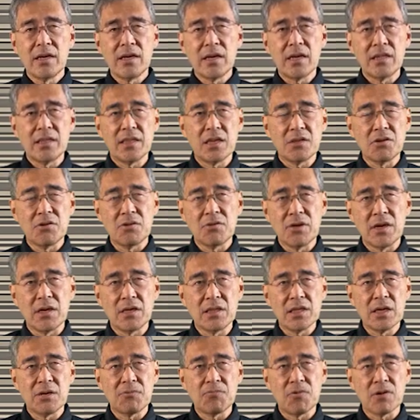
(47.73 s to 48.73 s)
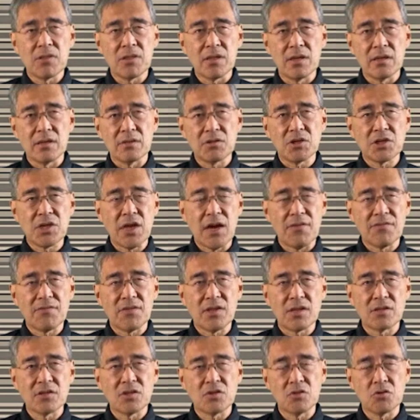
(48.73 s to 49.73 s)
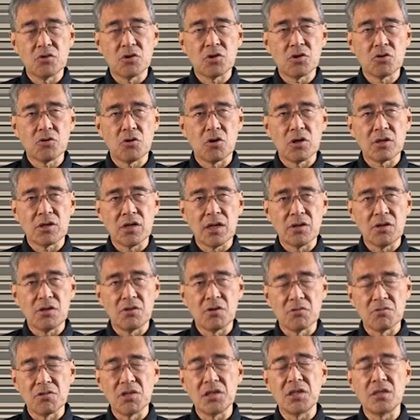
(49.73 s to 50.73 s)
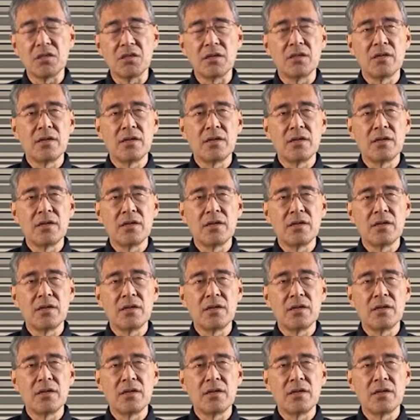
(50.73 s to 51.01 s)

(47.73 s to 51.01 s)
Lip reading: and then you end up with a shaft that's too short that you don't need.